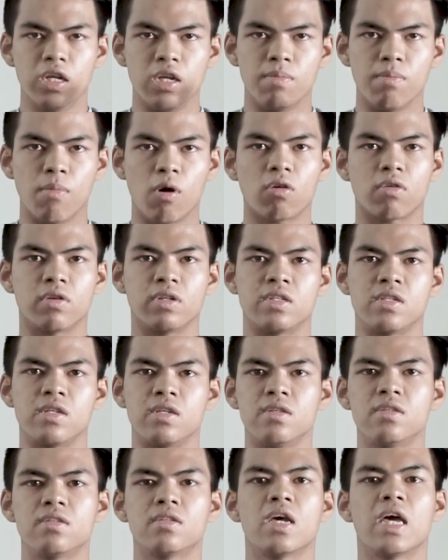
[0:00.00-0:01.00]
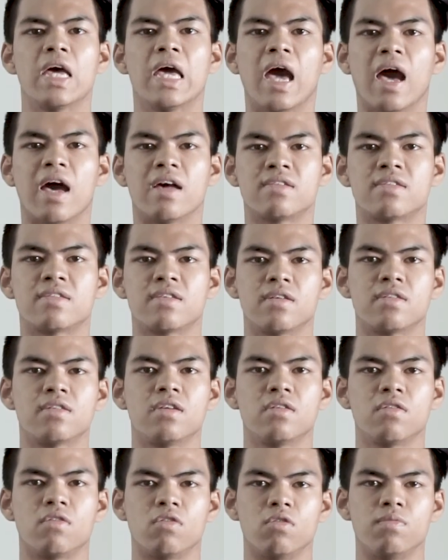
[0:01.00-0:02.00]
democracies, as
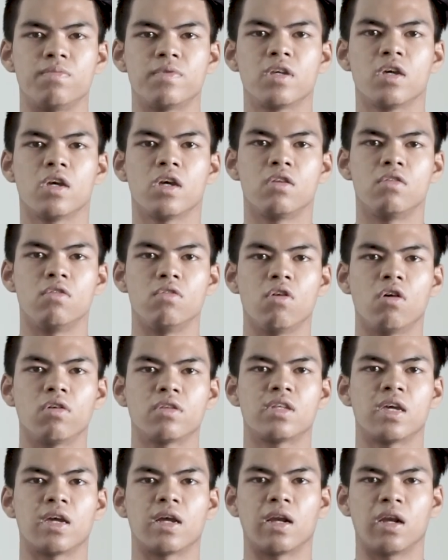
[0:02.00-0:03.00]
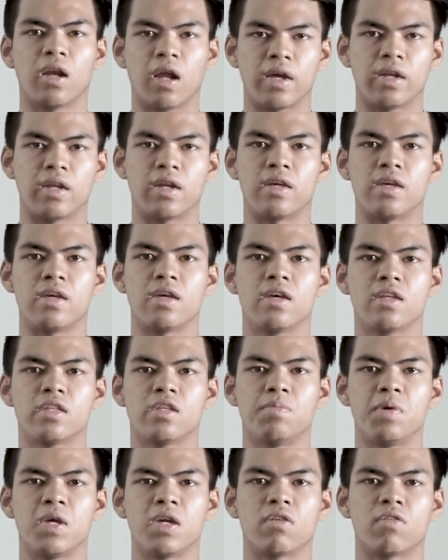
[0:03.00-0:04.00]
certain groups do not take lightly
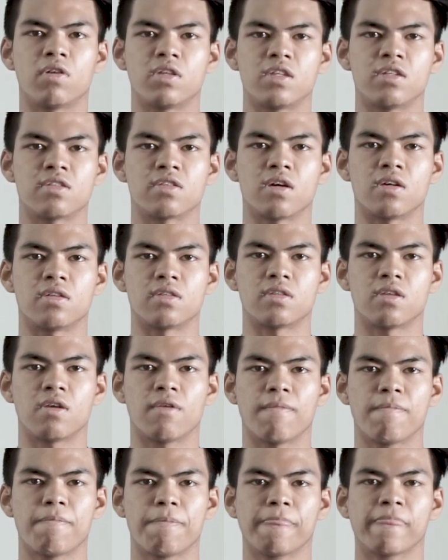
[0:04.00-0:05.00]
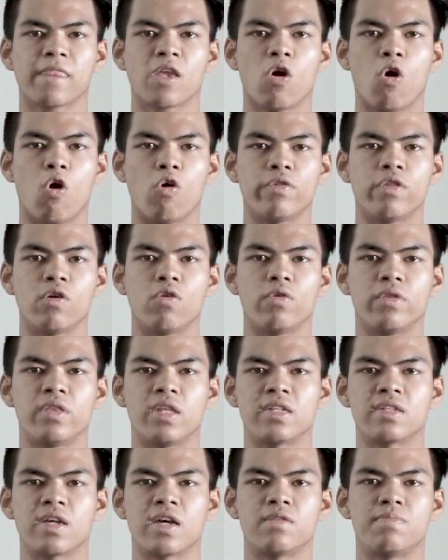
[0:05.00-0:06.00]
to being criticized. Although
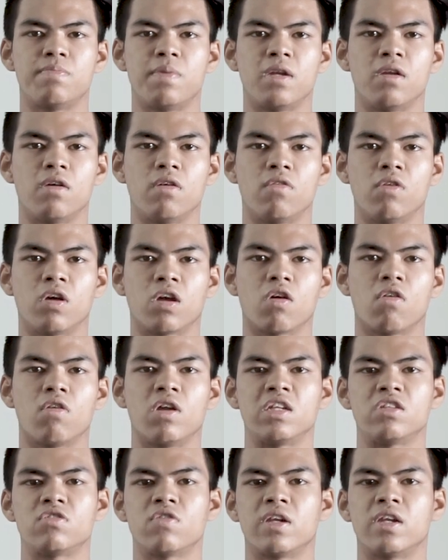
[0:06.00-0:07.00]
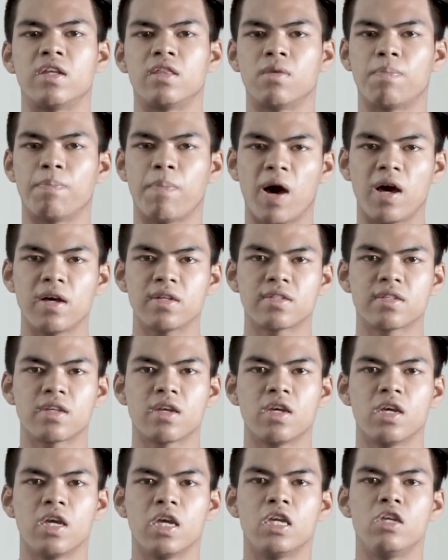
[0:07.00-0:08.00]
this has been a recurring trend in the past,
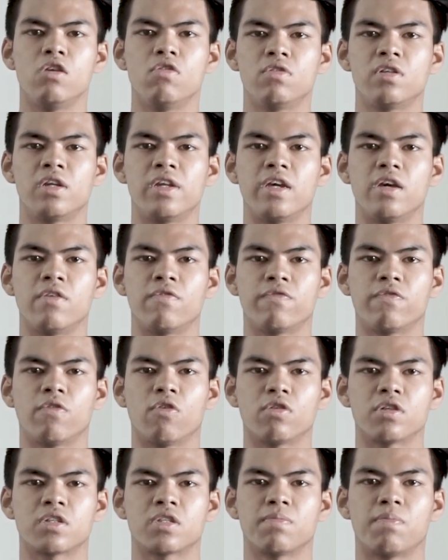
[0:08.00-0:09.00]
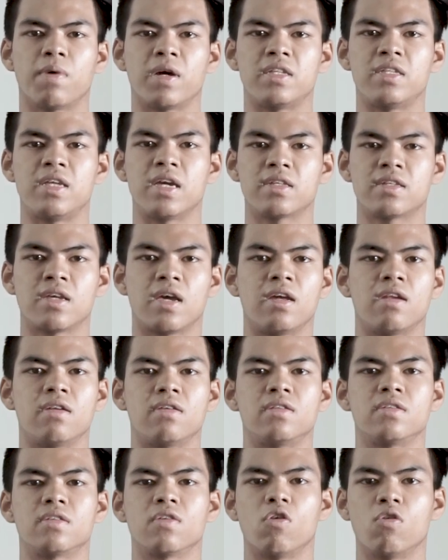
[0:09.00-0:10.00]
usually enforced by
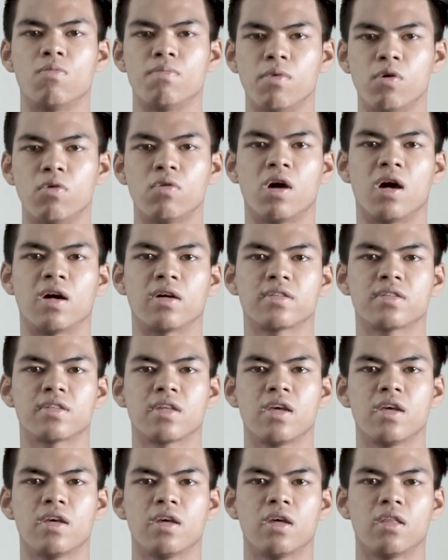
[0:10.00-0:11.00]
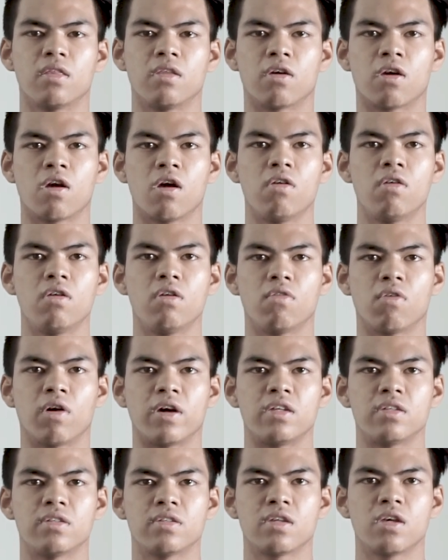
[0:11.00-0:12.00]
dictators or monarchs, the current
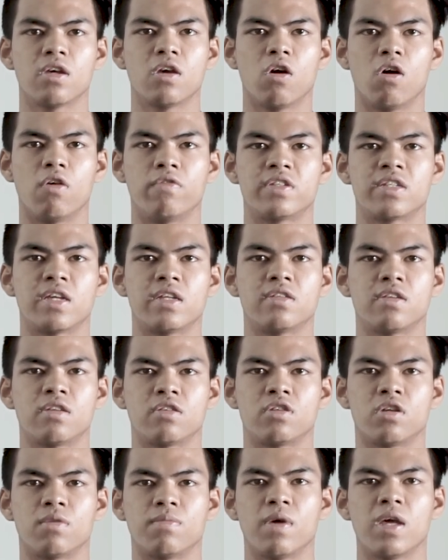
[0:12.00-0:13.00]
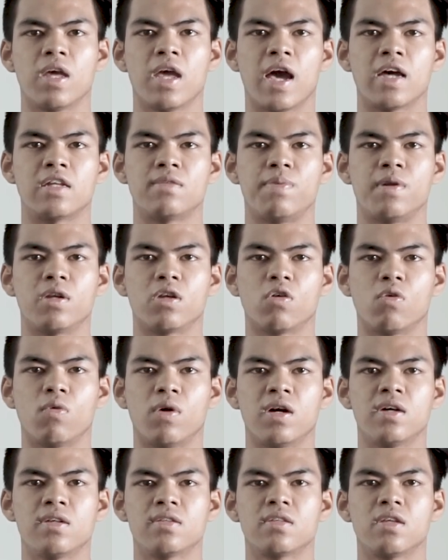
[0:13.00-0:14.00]
rise of censorship has been
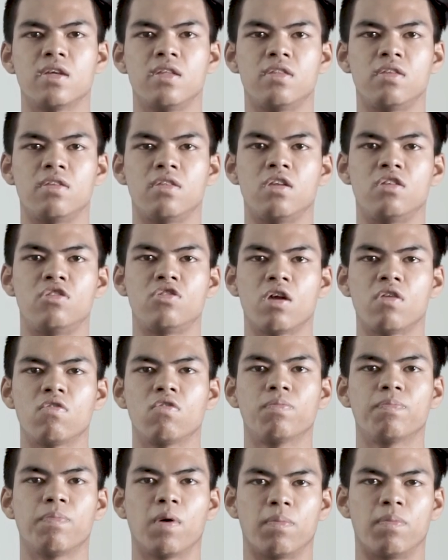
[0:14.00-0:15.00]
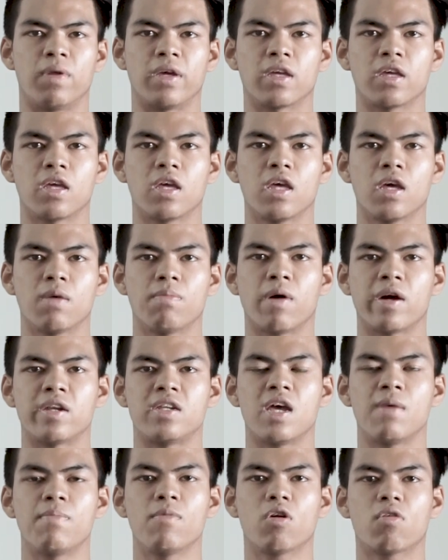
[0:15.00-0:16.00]
coerced into the general public by
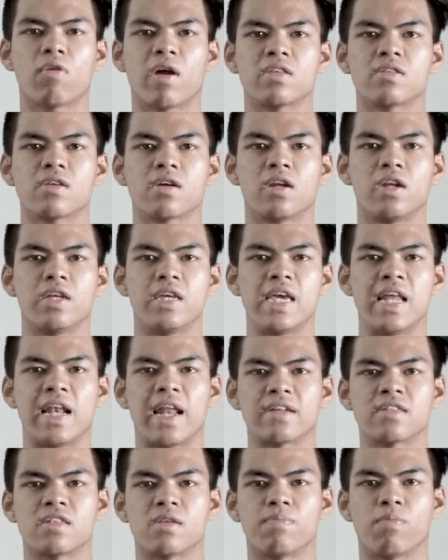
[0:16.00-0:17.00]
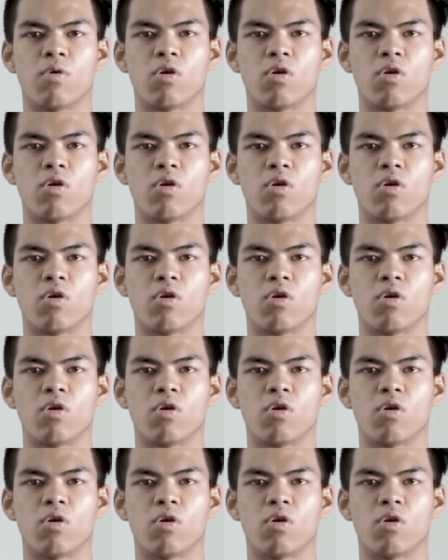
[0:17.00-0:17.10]
democratically elected